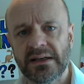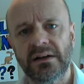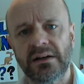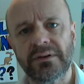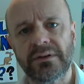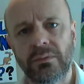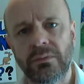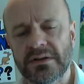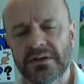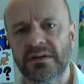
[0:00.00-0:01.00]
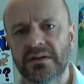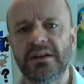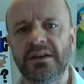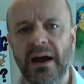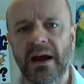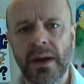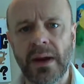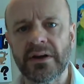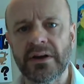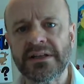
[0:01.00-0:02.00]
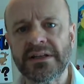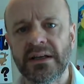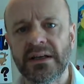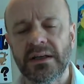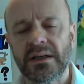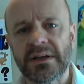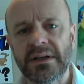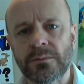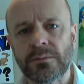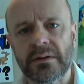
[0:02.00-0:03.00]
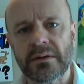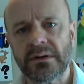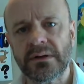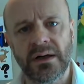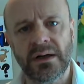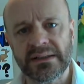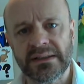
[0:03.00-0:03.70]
of what you think about marriage, because whether or not